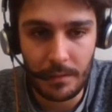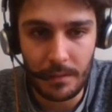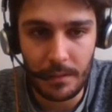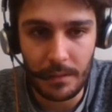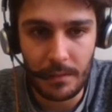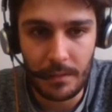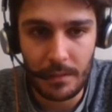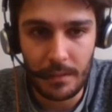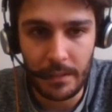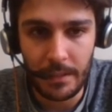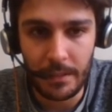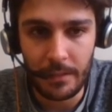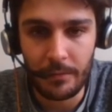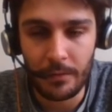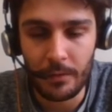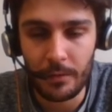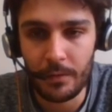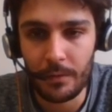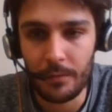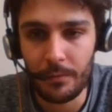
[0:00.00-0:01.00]
this lead
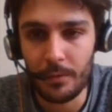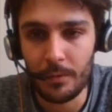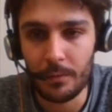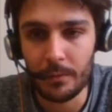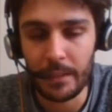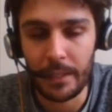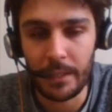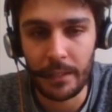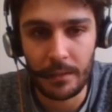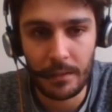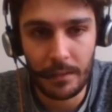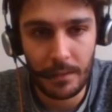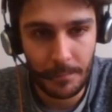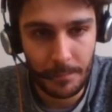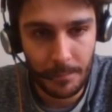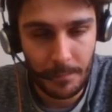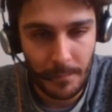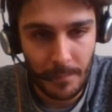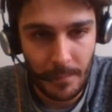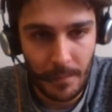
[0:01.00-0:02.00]
for the fuel tank.
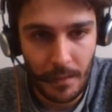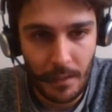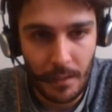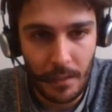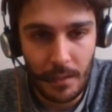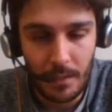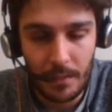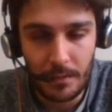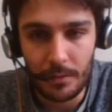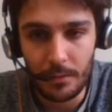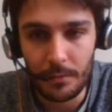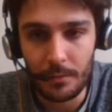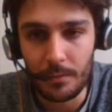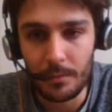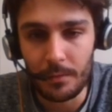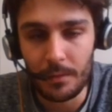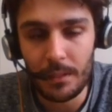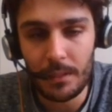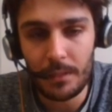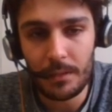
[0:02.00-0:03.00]
So to do
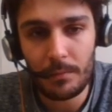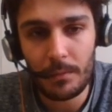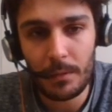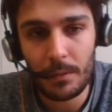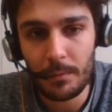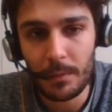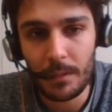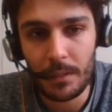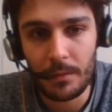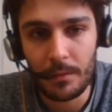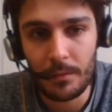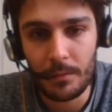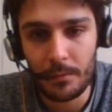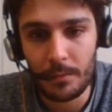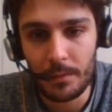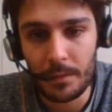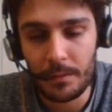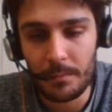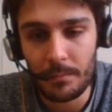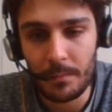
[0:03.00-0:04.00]
this, what we can do
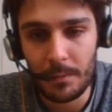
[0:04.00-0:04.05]
is